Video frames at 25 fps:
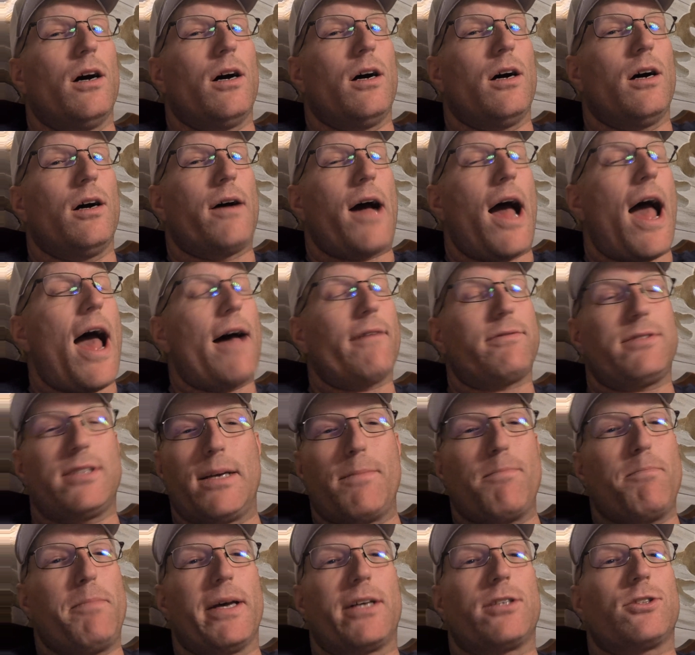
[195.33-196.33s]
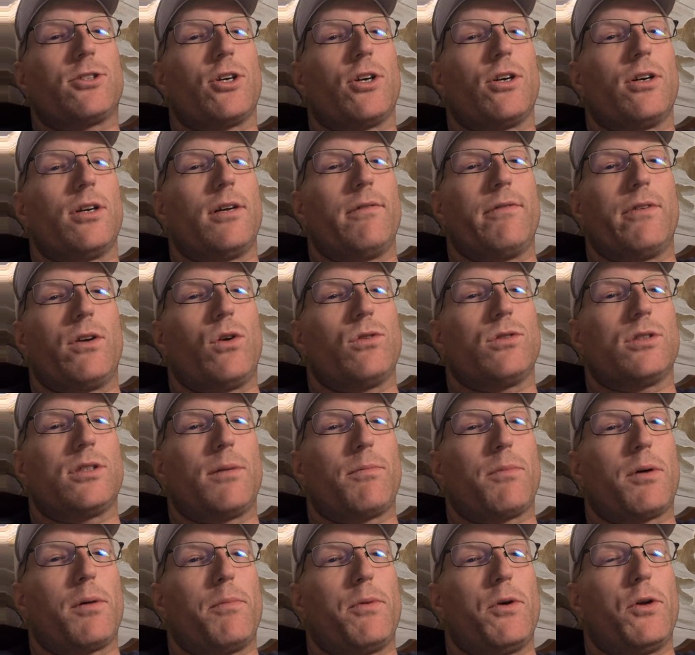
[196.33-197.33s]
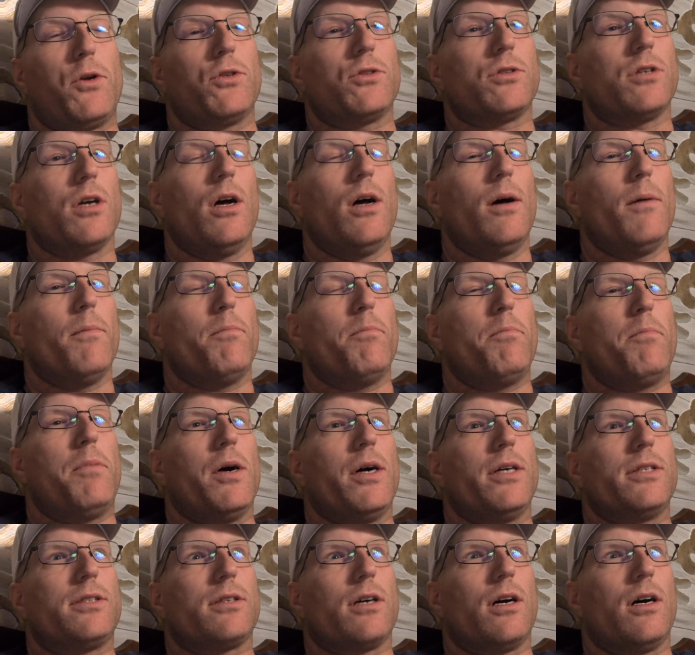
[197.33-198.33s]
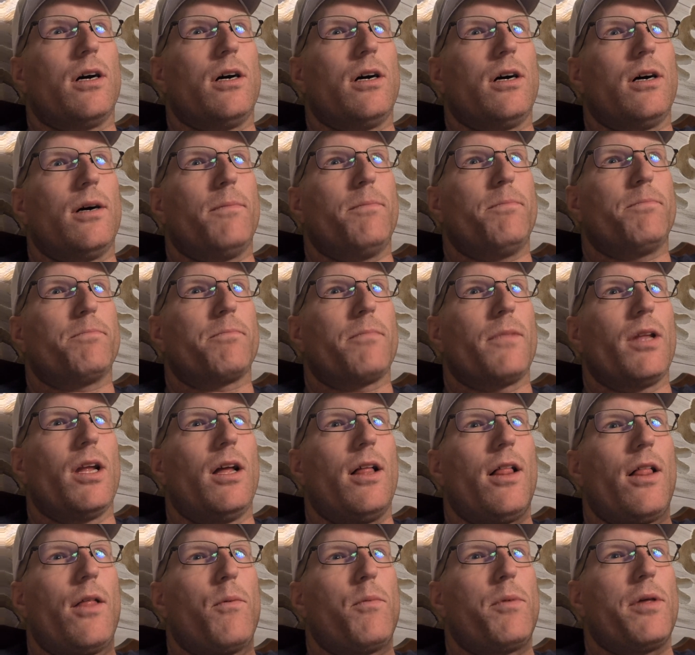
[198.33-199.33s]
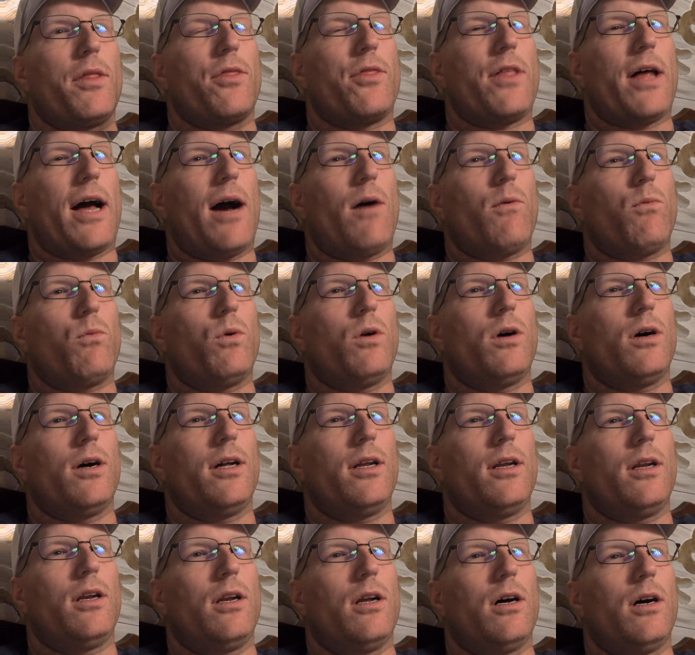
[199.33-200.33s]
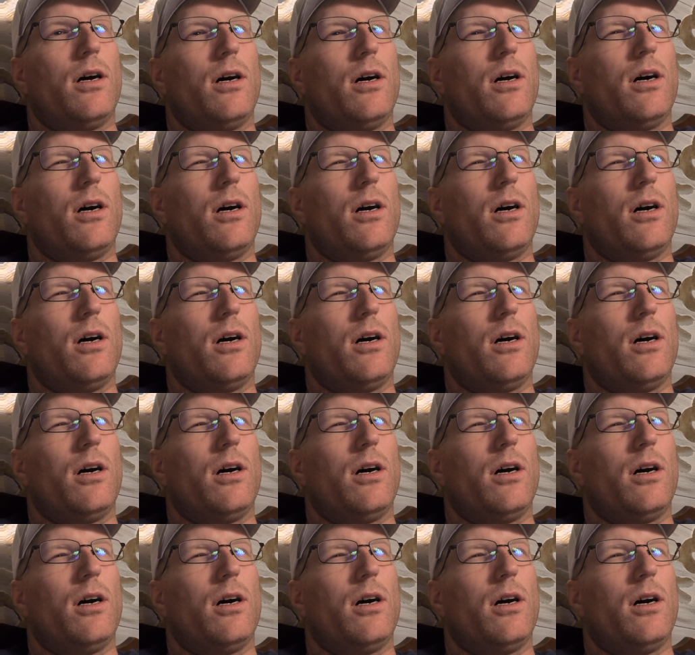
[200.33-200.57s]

I have seen Big Sur even on some computers, but that one.